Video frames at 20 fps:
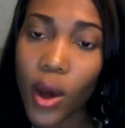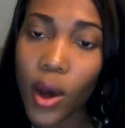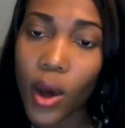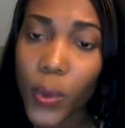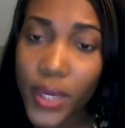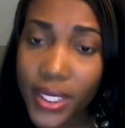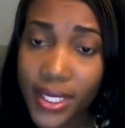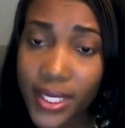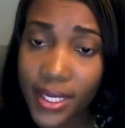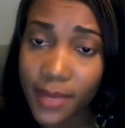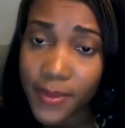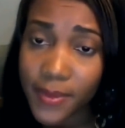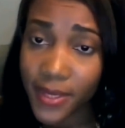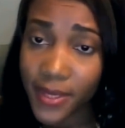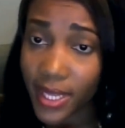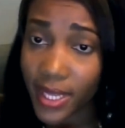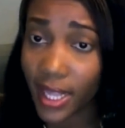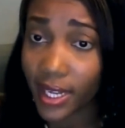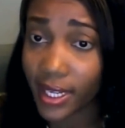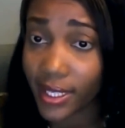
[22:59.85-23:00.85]
receipt
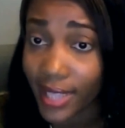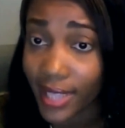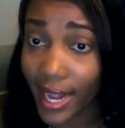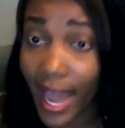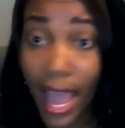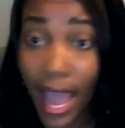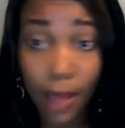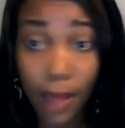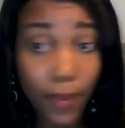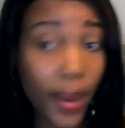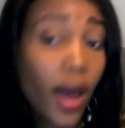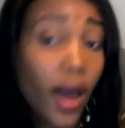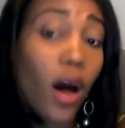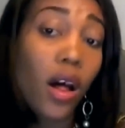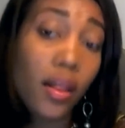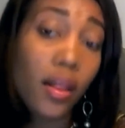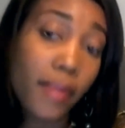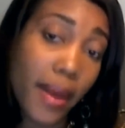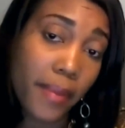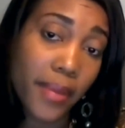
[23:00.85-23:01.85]
telling that I pay
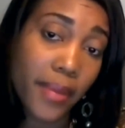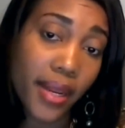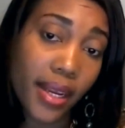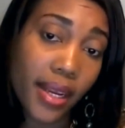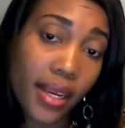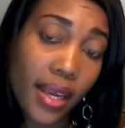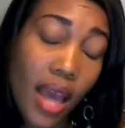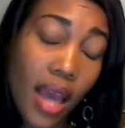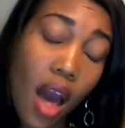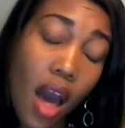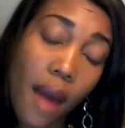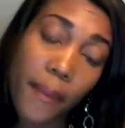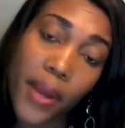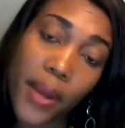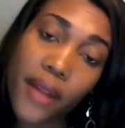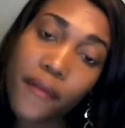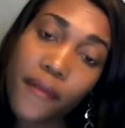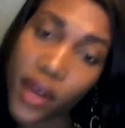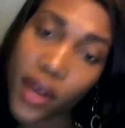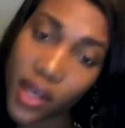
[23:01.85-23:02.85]
all my money,
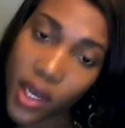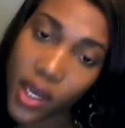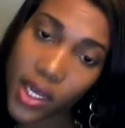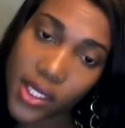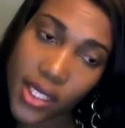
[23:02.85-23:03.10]
but the